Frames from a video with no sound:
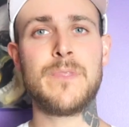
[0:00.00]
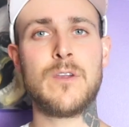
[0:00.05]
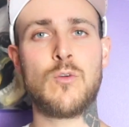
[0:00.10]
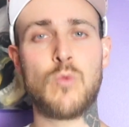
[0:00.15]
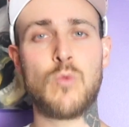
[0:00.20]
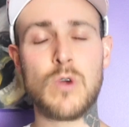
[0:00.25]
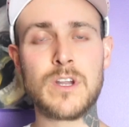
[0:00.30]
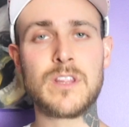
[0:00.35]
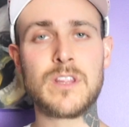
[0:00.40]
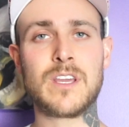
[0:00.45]

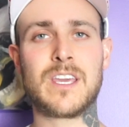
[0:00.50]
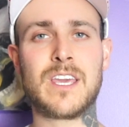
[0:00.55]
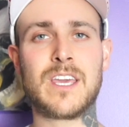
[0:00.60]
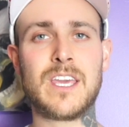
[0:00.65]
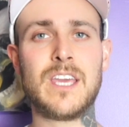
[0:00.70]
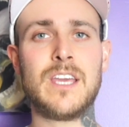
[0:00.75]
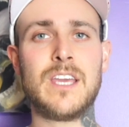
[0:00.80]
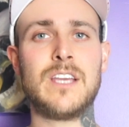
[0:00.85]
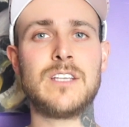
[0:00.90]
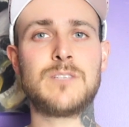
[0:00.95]
One of the
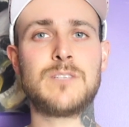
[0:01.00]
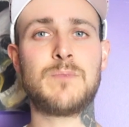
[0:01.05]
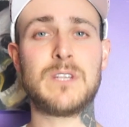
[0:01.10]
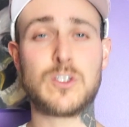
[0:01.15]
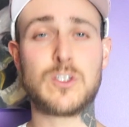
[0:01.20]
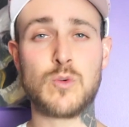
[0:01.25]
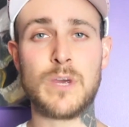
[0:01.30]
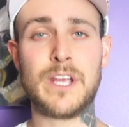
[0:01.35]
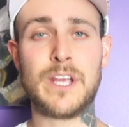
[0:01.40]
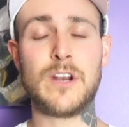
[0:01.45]
keys
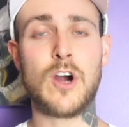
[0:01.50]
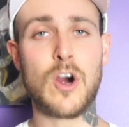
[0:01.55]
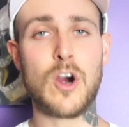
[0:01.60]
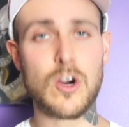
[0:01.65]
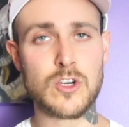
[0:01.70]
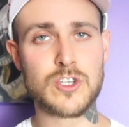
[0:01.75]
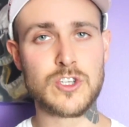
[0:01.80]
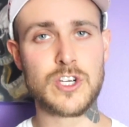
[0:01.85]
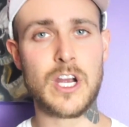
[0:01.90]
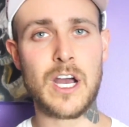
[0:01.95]
between
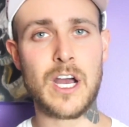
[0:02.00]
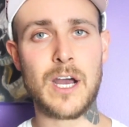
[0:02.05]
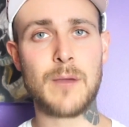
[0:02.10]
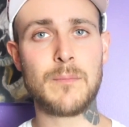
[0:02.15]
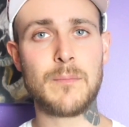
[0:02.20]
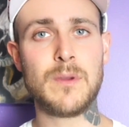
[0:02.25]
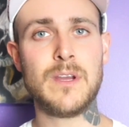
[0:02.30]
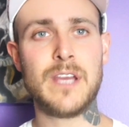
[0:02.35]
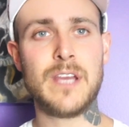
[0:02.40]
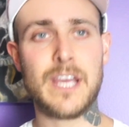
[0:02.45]
our
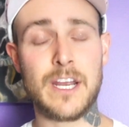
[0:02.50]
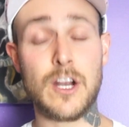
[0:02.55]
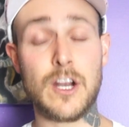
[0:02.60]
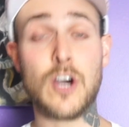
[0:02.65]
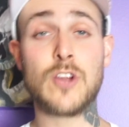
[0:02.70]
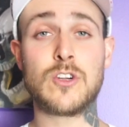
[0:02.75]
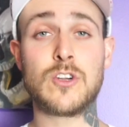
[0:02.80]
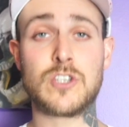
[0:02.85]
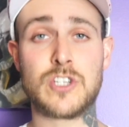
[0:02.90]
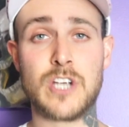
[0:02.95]
shop and
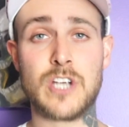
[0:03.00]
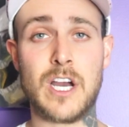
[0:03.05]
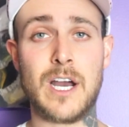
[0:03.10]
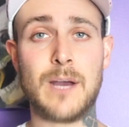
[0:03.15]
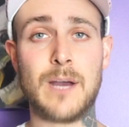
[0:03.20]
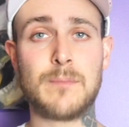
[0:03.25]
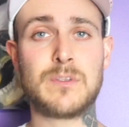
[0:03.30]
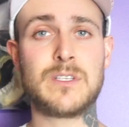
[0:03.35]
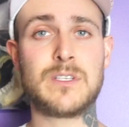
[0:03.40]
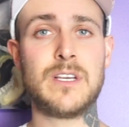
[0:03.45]
other
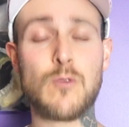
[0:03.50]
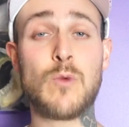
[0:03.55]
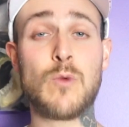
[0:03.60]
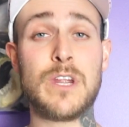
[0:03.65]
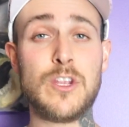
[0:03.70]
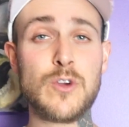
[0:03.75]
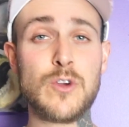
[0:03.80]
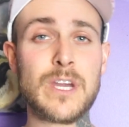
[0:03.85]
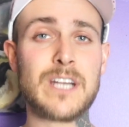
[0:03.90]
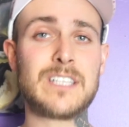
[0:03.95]
shops, when
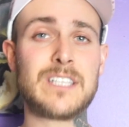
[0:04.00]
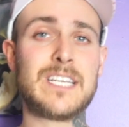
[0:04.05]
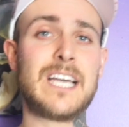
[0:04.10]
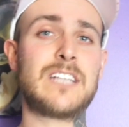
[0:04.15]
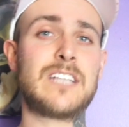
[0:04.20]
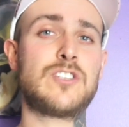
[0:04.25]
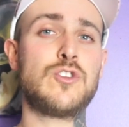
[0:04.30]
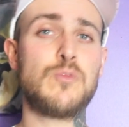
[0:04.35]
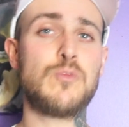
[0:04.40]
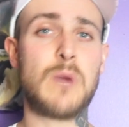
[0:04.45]
you get a
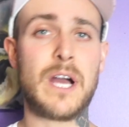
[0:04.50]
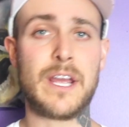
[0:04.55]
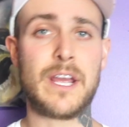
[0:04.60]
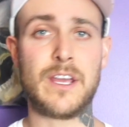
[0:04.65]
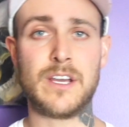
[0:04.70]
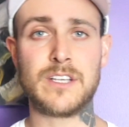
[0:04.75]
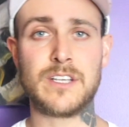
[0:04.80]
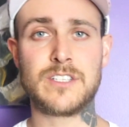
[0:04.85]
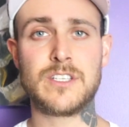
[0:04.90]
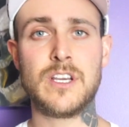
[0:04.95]
tattoo by
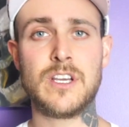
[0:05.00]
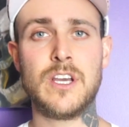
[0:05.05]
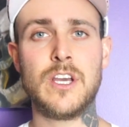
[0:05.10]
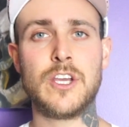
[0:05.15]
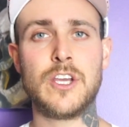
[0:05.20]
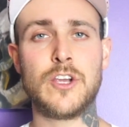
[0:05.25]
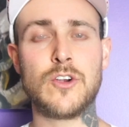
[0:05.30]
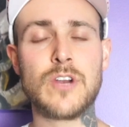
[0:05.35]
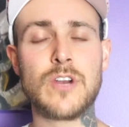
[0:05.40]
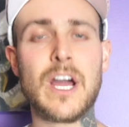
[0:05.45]
us,
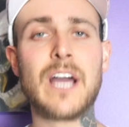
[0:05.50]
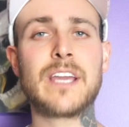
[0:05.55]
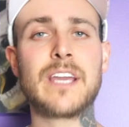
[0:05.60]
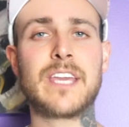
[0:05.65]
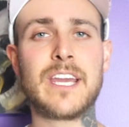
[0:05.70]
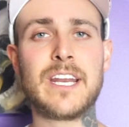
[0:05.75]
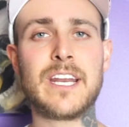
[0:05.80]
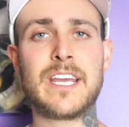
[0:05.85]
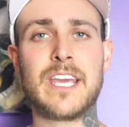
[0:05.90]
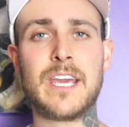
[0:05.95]
you're not
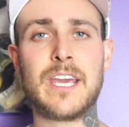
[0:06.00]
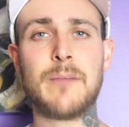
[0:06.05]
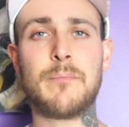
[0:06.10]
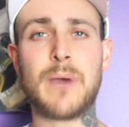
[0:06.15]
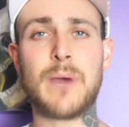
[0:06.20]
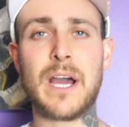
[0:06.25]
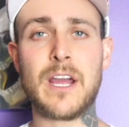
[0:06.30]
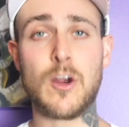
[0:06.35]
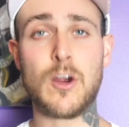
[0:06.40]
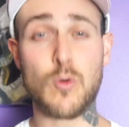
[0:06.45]
getting it
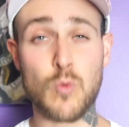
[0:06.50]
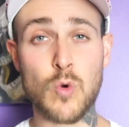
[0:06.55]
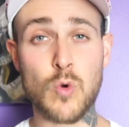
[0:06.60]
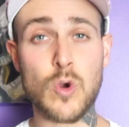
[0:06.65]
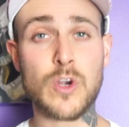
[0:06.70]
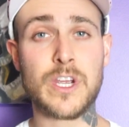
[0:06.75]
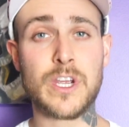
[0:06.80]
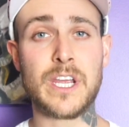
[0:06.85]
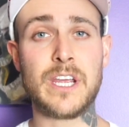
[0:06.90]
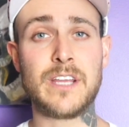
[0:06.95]
by a
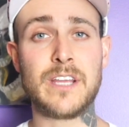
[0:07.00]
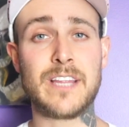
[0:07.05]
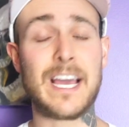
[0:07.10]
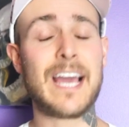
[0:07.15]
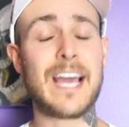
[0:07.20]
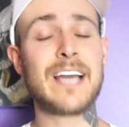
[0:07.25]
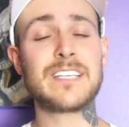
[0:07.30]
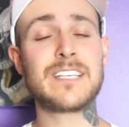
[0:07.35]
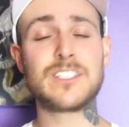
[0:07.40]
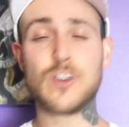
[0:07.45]
rookie
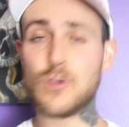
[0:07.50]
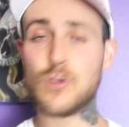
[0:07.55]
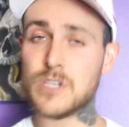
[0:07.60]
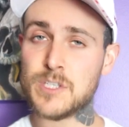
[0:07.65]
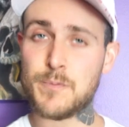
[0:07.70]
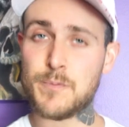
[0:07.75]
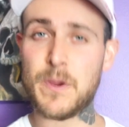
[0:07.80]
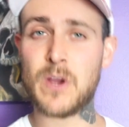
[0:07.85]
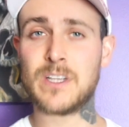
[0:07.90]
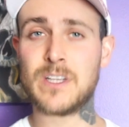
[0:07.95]
that has no
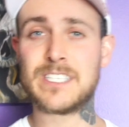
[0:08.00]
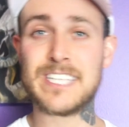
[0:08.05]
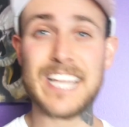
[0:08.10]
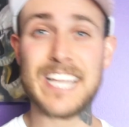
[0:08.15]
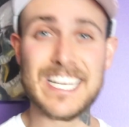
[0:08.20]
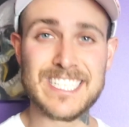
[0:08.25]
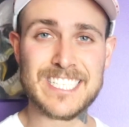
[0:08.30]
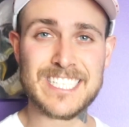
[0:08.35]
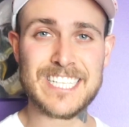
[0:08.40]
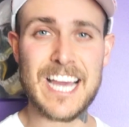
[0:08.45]
experience in
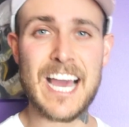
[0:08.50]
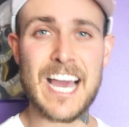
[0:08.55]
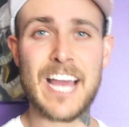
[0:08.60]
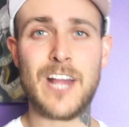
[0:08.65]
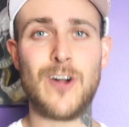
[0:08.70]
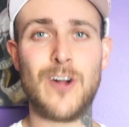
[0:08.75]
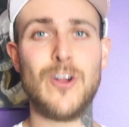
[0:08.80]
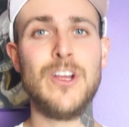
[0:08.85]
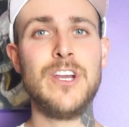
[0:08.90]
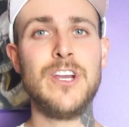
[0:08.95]
that
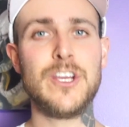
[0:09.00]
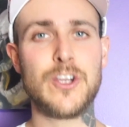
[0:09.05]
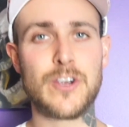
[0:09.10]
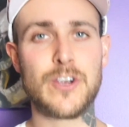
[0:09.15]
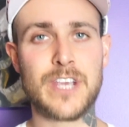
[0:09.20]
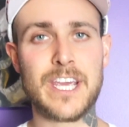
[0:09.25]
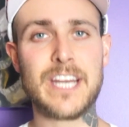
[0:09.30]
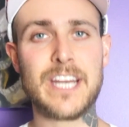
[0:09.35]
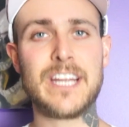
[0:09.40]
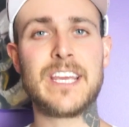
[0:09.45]
style. You're
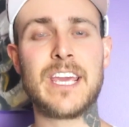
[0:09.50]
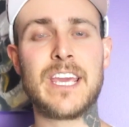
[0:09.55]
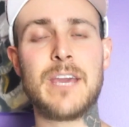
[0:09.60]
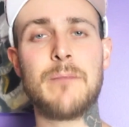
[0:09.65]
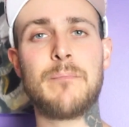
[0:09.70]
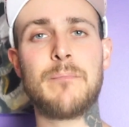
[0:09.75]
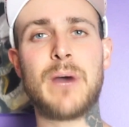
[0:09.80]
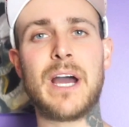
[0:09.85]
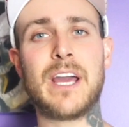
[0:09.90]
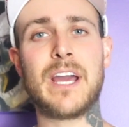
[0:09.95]
getting
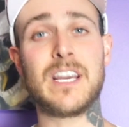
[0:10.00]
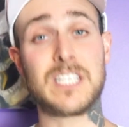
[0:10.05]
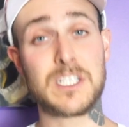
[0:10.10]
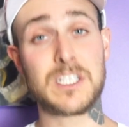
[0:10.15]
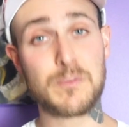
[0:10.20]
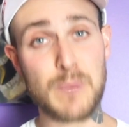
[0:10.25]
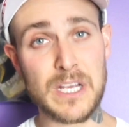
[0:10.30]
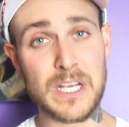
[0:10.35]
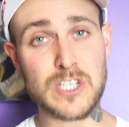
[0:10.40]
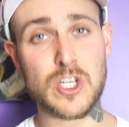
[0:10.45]
it by a
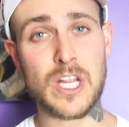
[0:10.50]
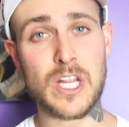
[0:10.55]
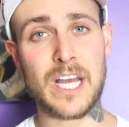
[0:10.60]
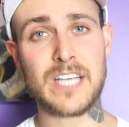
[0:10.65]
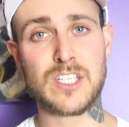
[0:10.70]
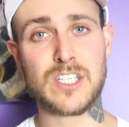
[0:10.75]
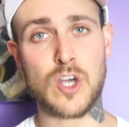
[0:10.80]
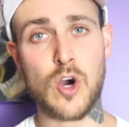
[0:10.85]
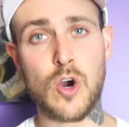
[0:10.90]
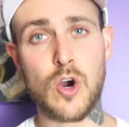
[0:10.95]

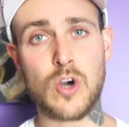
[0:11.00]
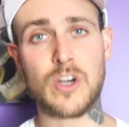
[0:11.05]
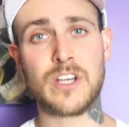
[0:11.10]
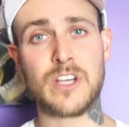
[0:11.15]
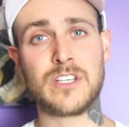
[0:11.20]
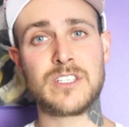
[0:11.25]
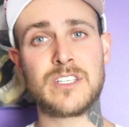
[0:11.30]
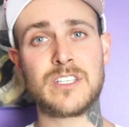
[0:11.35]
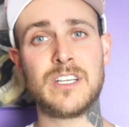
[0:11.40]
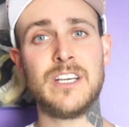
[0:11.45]
specialized
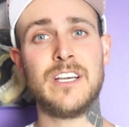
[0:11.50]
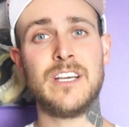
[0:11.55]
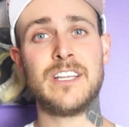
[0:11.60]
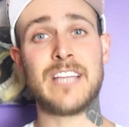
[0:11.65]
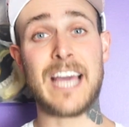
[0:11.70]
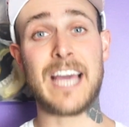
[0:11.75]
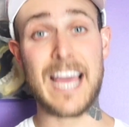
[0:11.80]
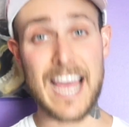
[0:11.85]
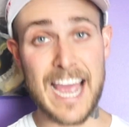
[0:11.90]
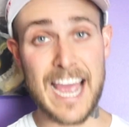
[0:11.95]
artist
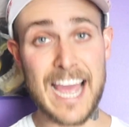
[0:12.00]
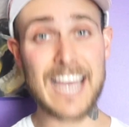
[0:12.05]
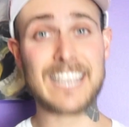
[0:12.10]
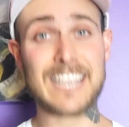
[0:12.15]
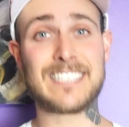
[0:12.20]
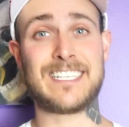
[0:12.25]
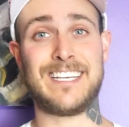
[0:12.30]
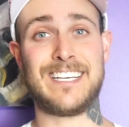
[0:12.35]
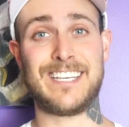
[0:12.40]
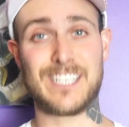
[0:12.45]
that
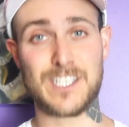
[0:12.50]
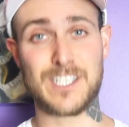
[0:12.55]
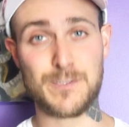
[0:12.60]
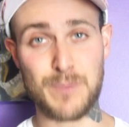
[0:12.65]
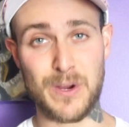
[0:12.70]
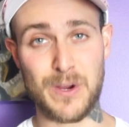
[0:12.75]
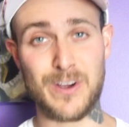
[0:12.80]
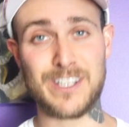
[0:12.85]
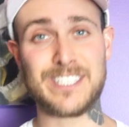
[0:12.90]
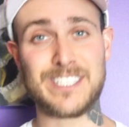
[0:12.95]
has
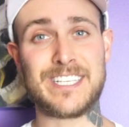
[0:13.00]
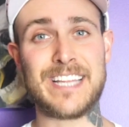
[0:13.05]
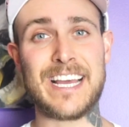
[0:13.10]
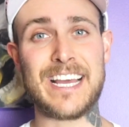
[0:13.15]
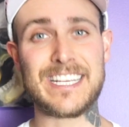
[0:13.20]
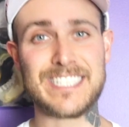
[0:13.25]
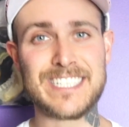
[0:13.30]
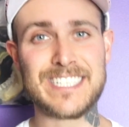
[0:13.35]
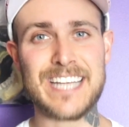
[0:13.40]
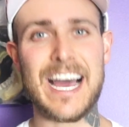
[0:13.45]
experience in
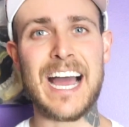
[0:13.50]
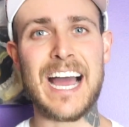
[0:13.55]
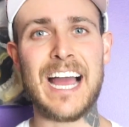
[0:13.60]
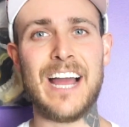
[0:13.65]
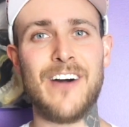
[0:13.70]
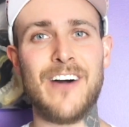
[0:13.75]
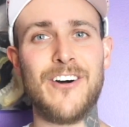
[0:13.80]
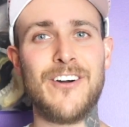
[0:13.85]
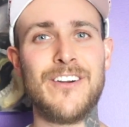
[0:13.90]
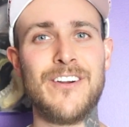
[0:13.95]
that
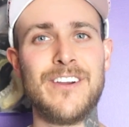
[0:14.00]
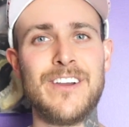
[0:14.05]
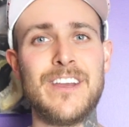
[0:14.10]
style.